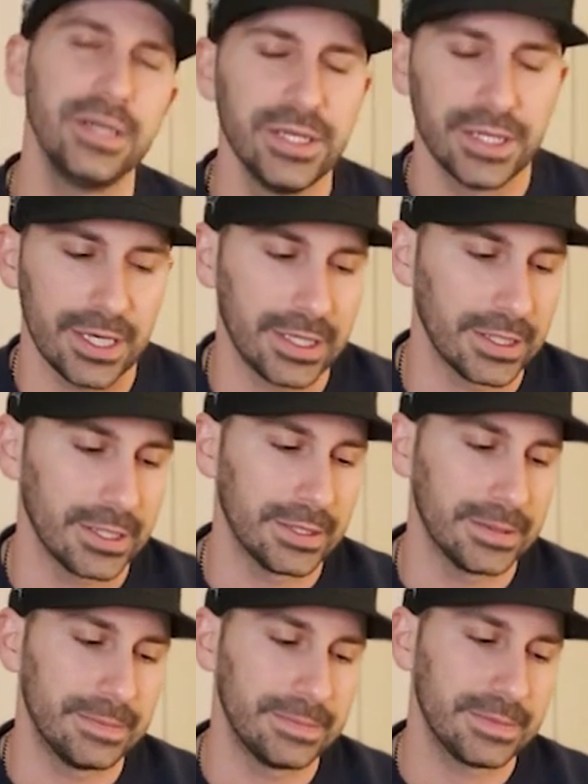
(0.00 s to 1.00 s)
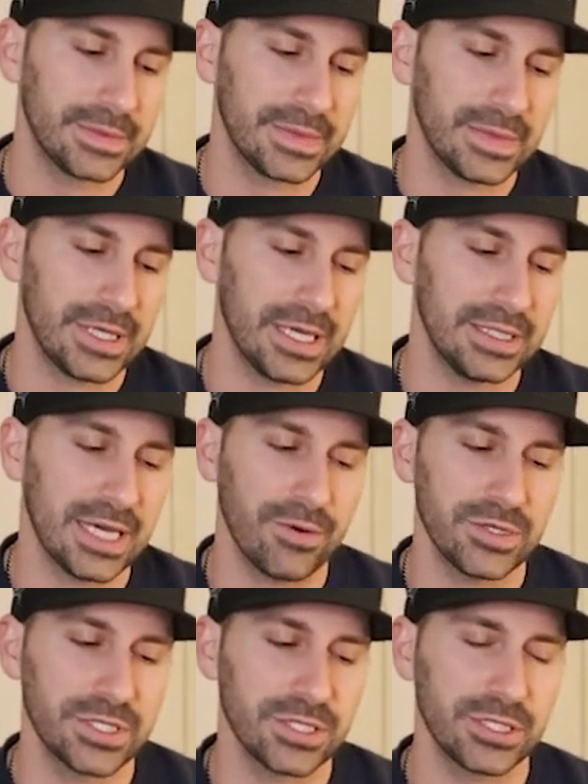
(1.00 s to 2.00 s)
And that
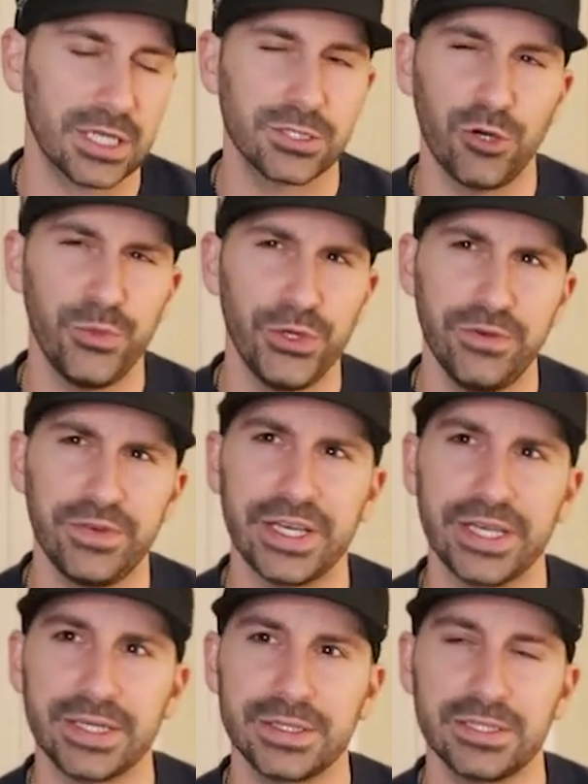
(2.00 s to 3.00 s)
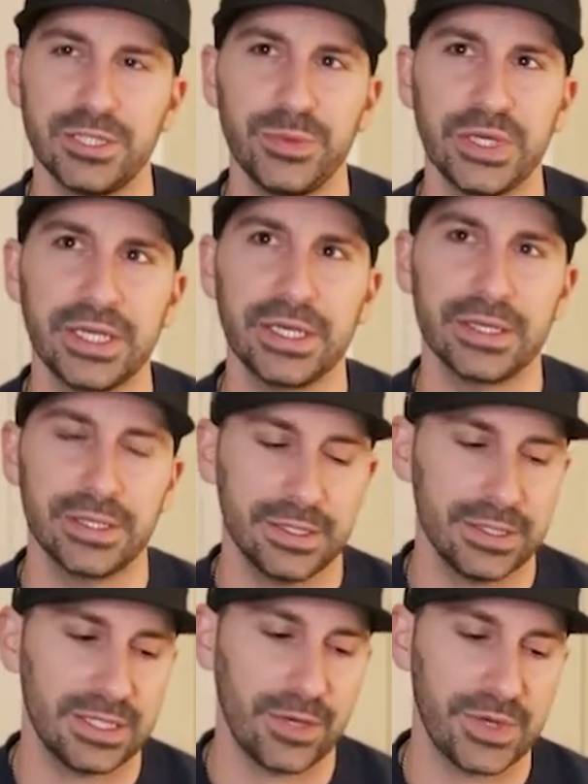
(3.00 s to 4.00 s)
was just like so moving to me,
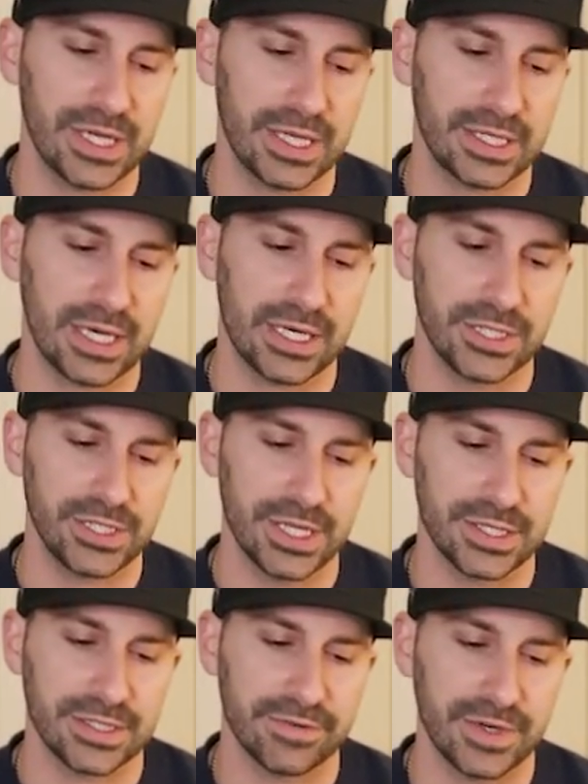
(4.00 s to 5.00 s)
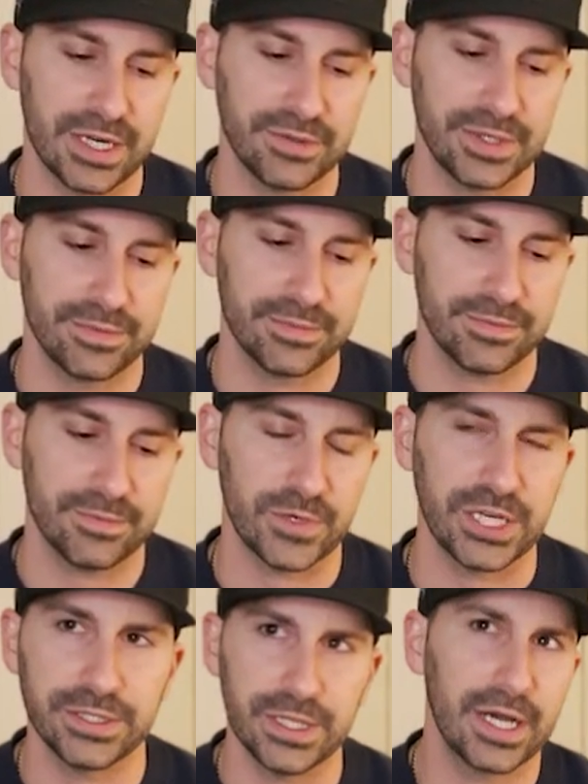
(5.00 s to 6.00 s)
that we got a chance to finally
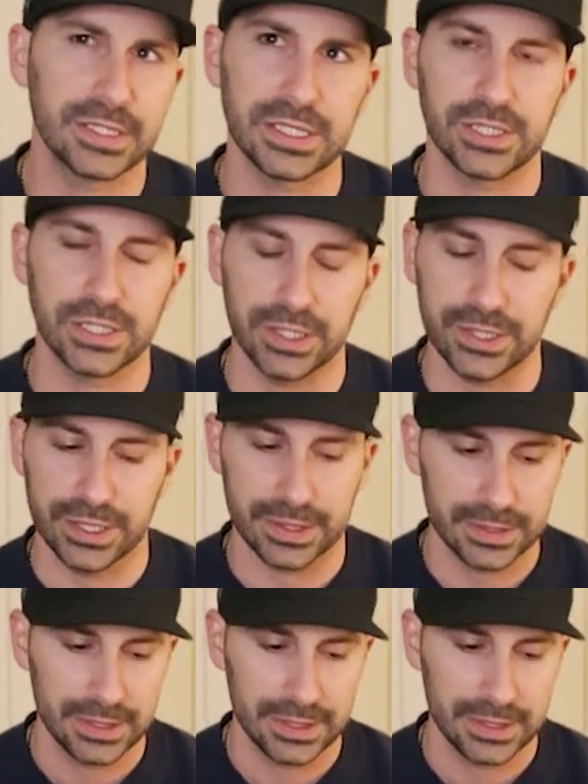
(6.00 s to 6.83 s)
realize each other.